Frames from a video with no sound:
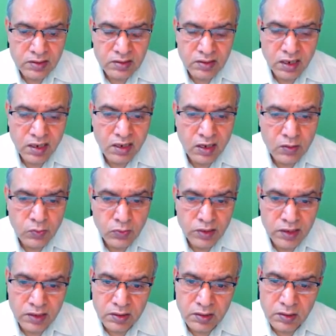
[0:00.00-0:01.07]
third
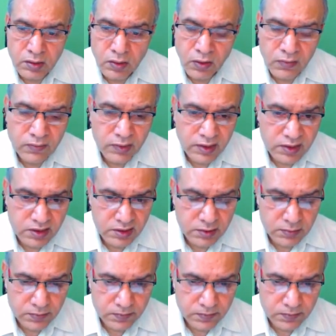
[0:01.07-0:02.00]
harmonic onwards.